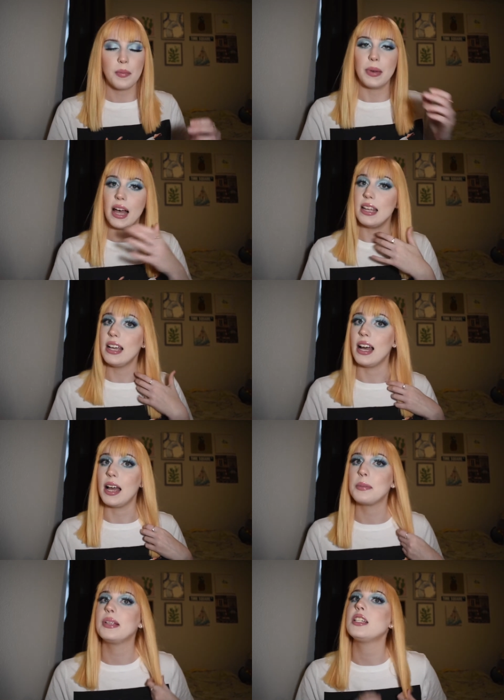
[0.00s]
But yeah,
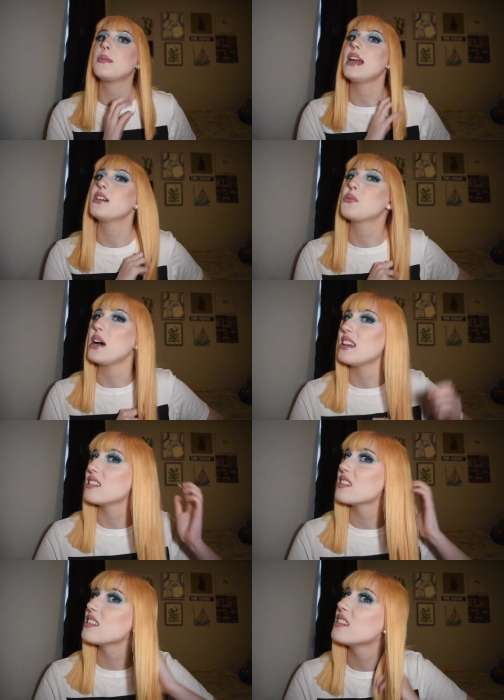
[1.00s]
I bleached my hair
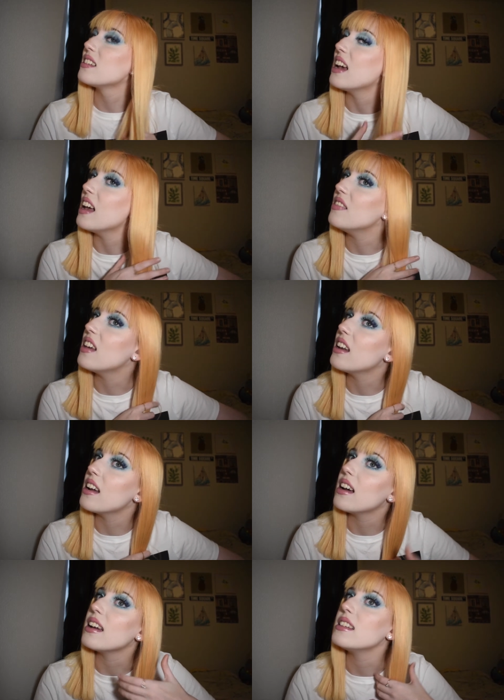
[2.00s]
twice and then
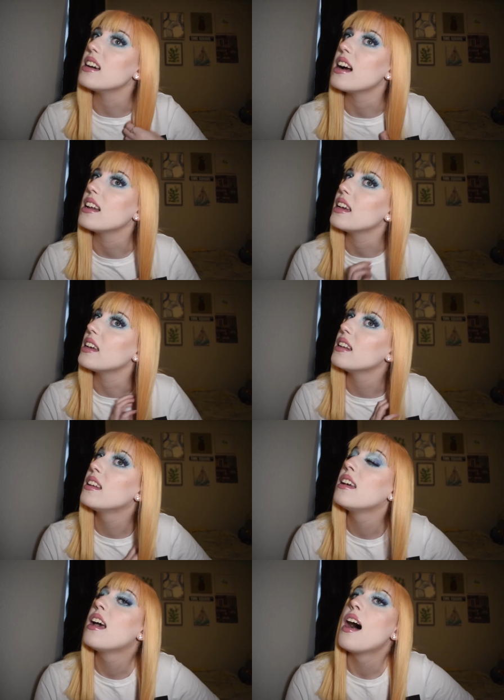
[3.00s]
I dyed it
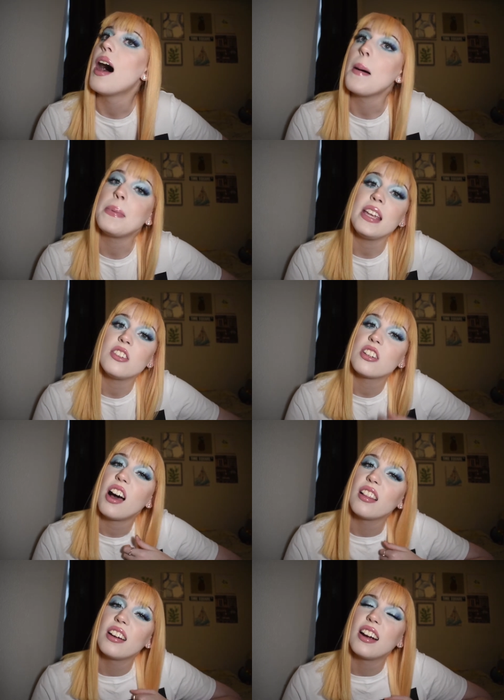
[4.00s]
a peach
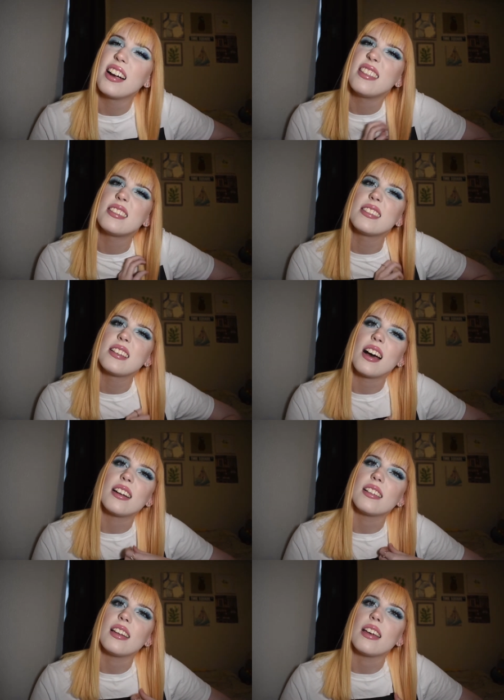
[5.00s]
color, and this is kind
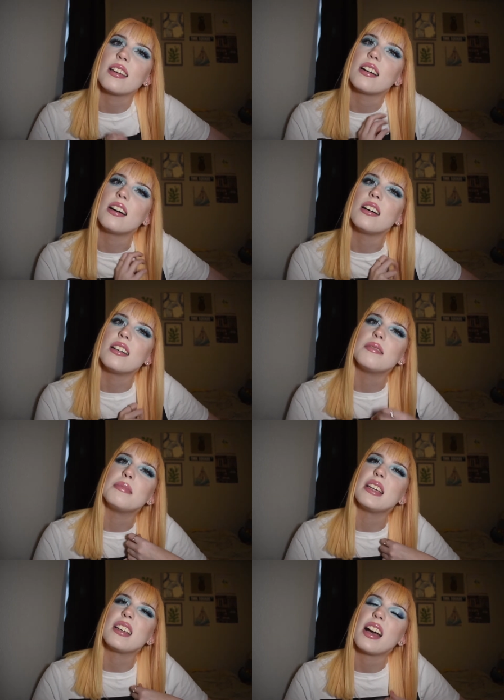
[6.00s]
of like,
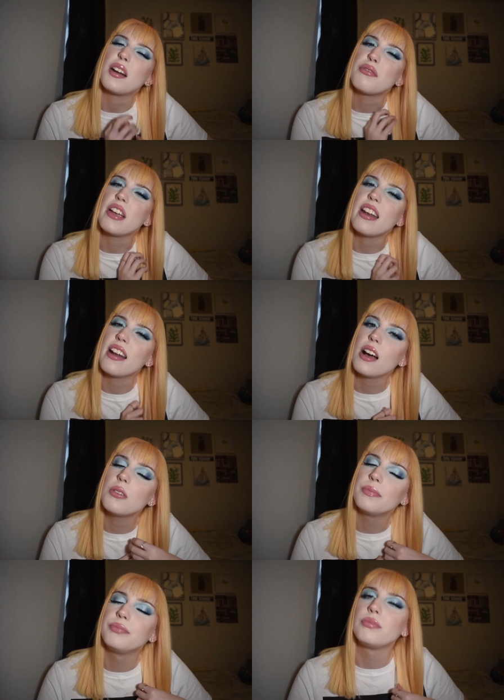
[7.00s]
it kind of faded
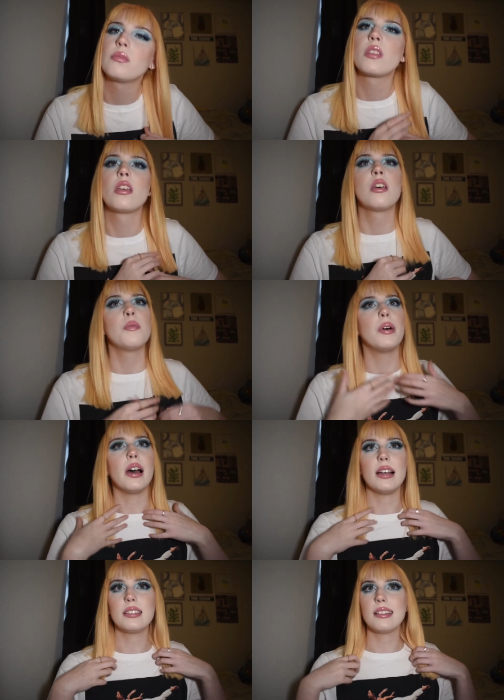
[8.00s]
out,
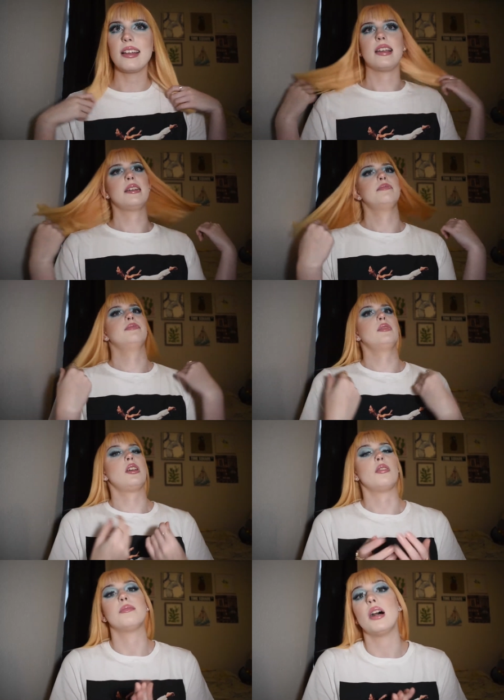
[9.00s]
but I still like it,
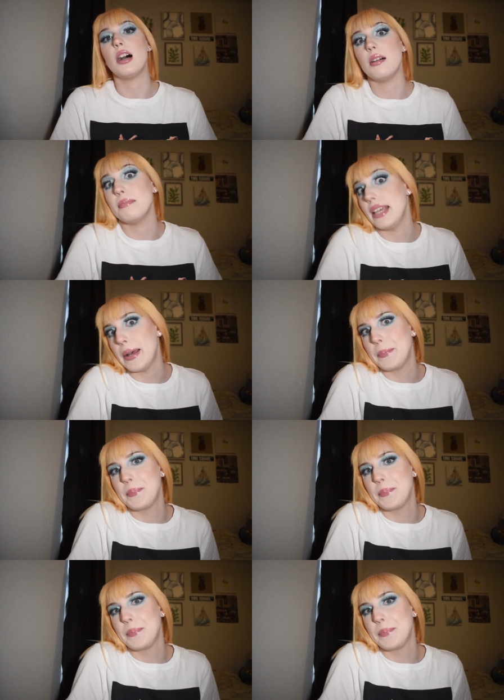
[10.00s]
so yeah.